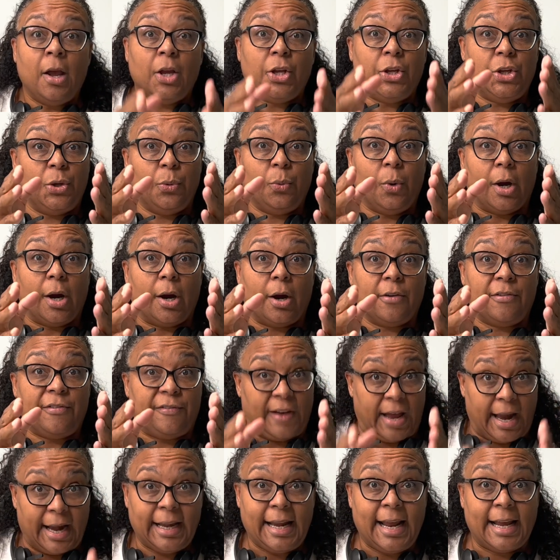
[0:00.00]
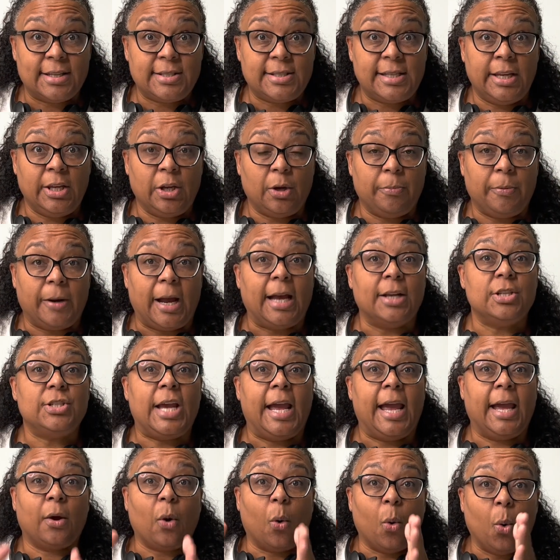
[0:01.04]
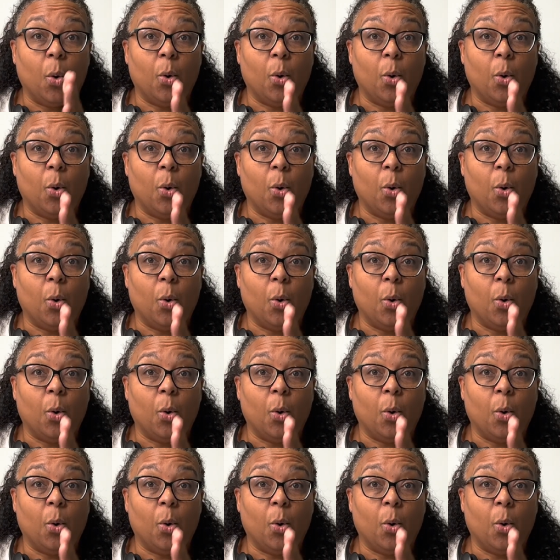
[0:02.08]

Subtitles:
you are financing your project,